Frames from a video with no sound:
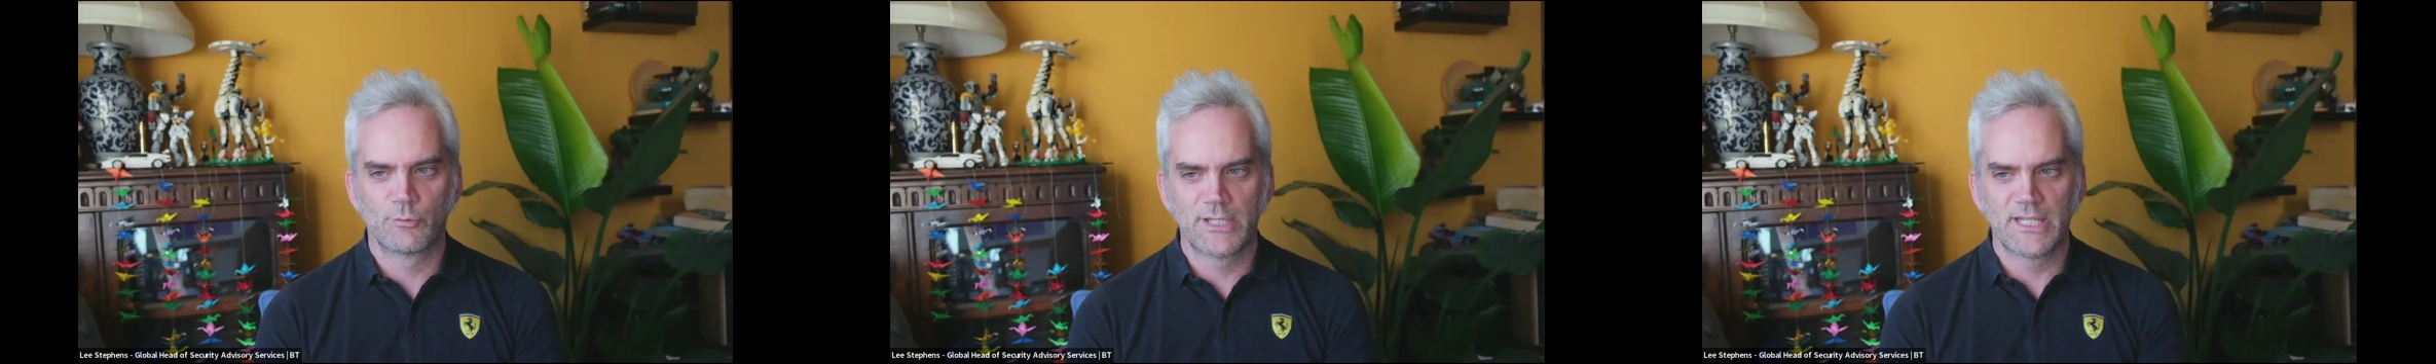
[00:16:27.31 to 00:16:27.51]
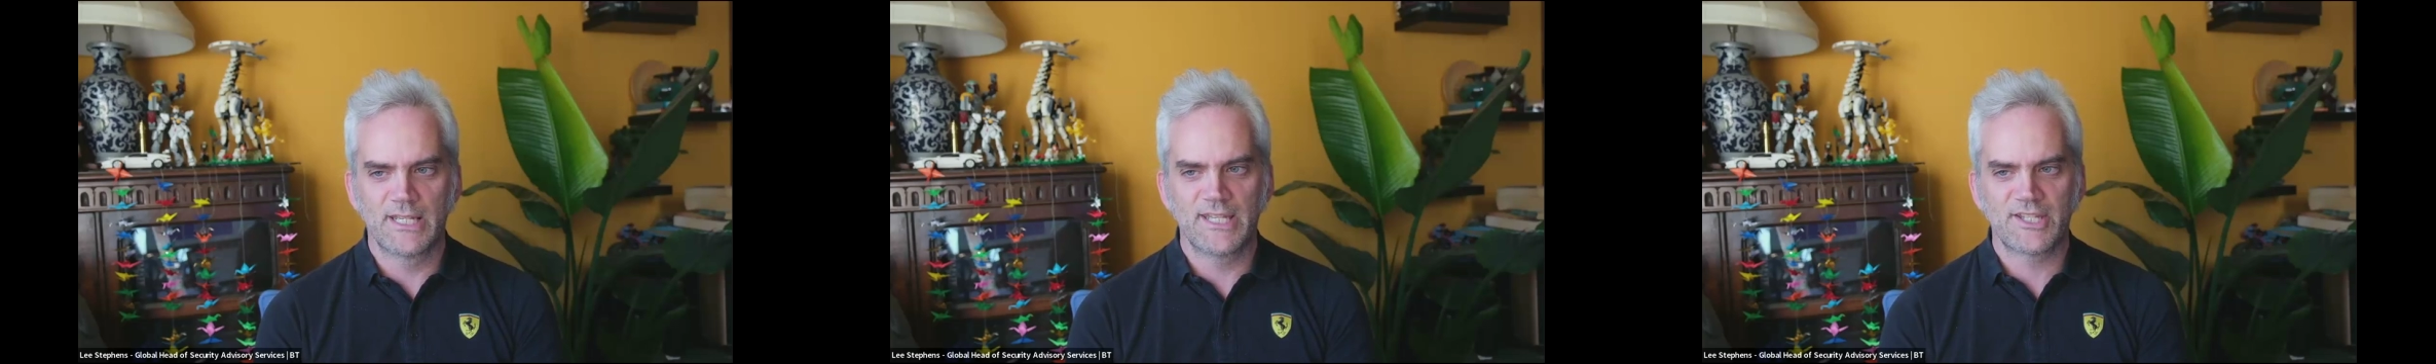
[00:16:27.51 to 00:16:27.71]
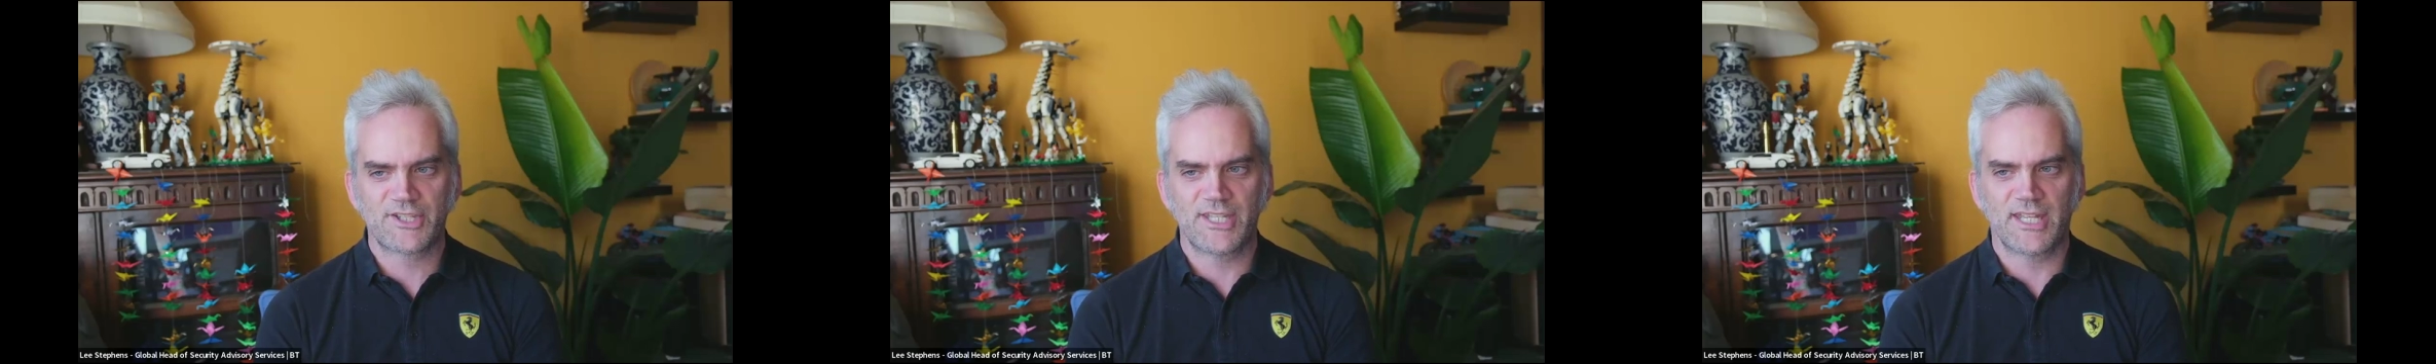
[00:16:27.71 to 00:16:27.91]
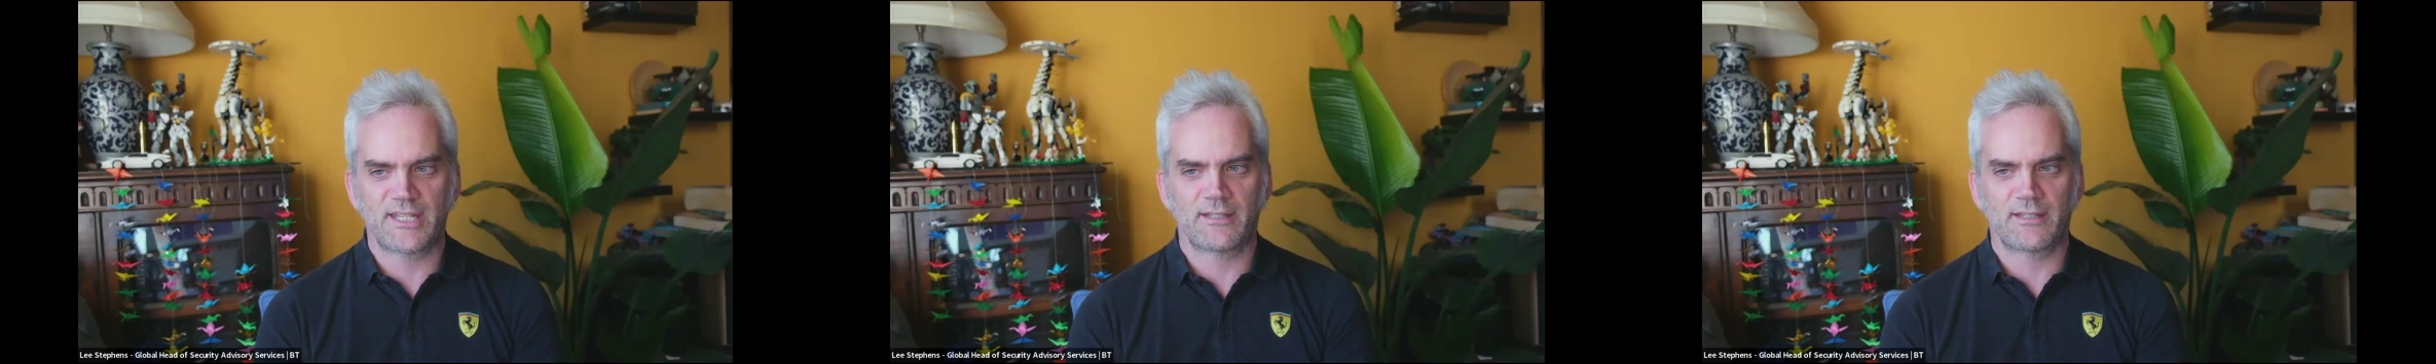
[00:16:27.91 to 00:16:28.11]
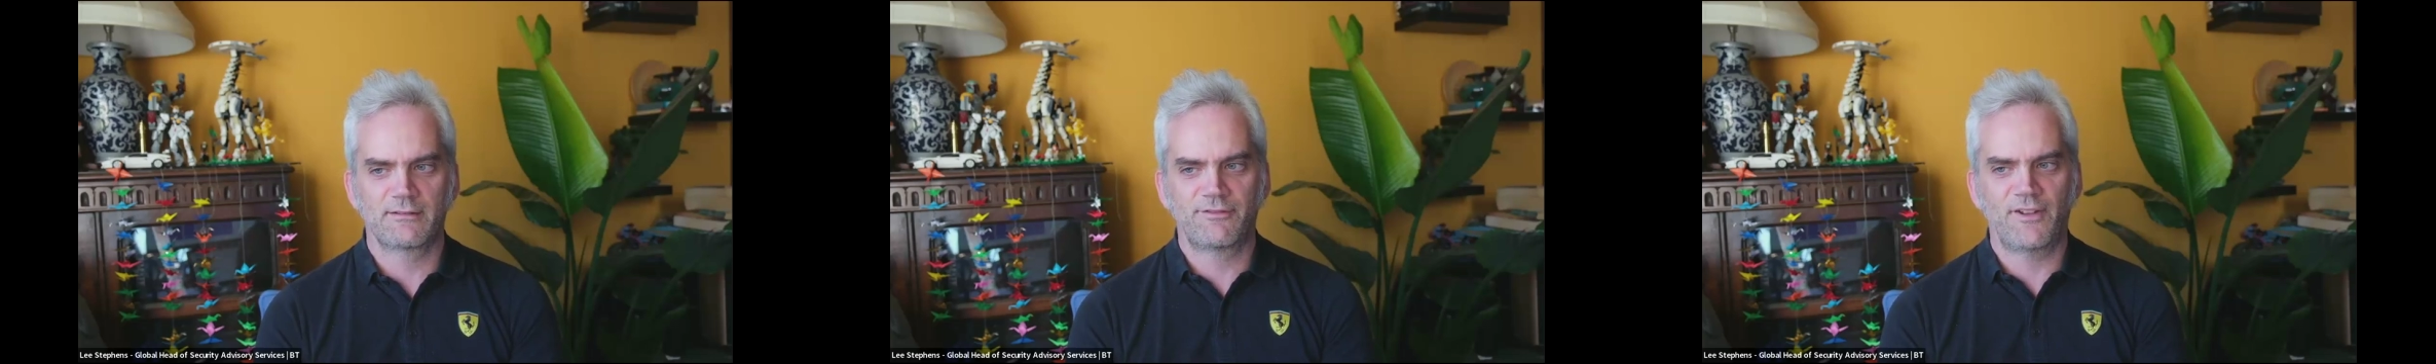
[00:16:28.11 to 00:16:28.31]

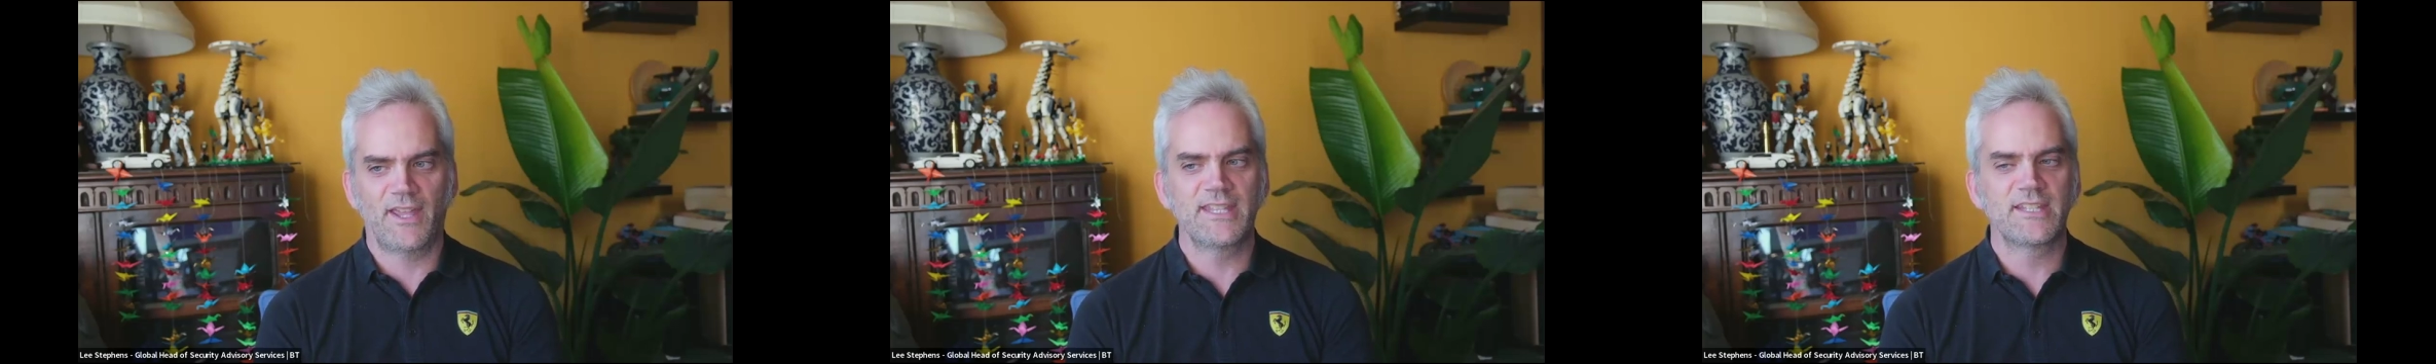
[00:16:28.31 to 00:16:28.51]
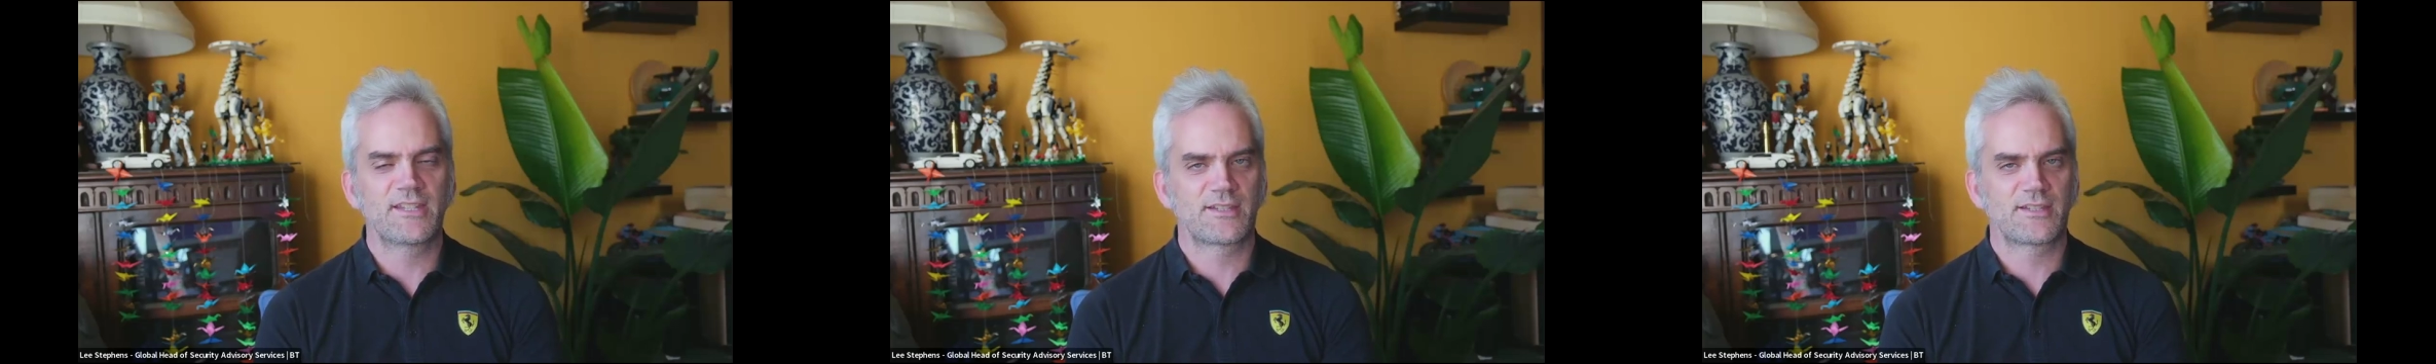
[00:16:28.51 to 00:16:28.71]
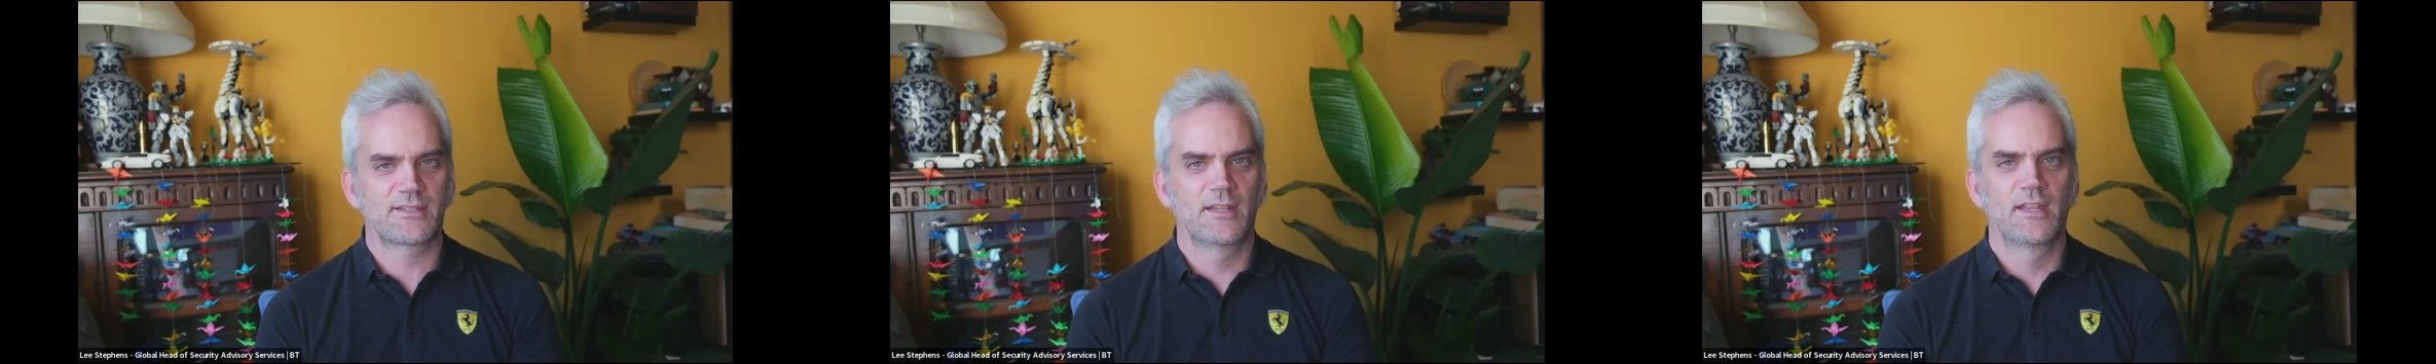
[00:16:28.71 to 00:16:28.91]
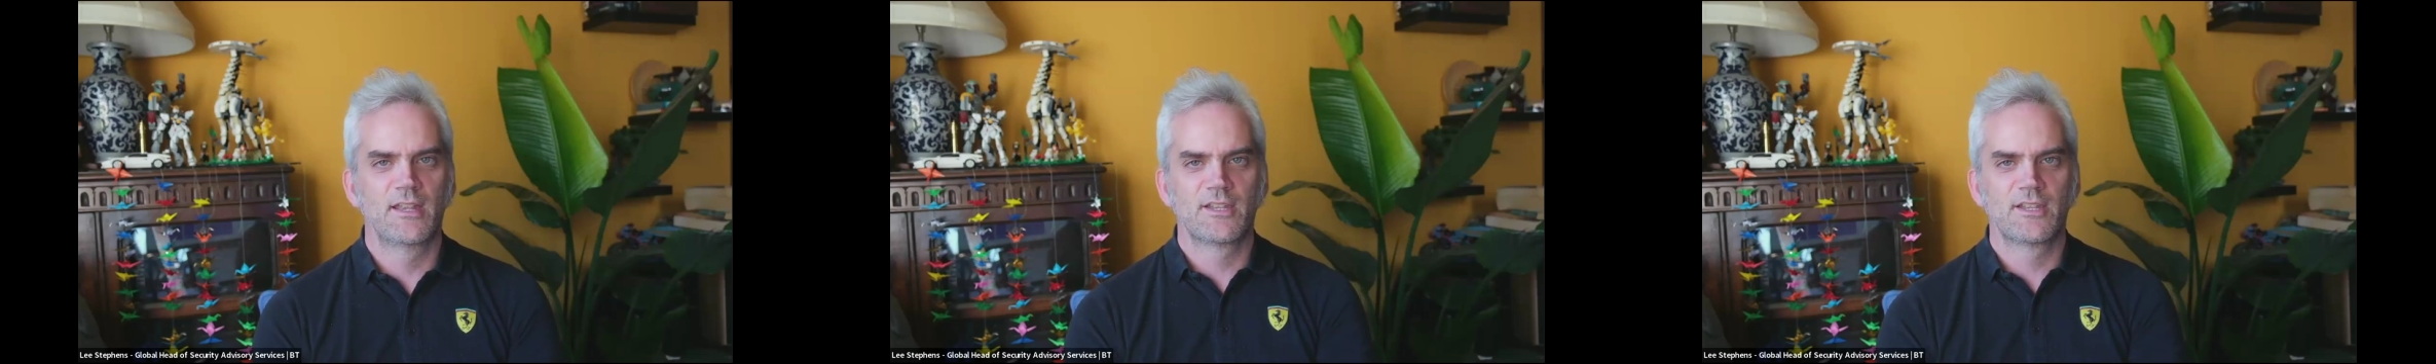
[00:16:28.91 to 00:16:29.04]
realistic fakes.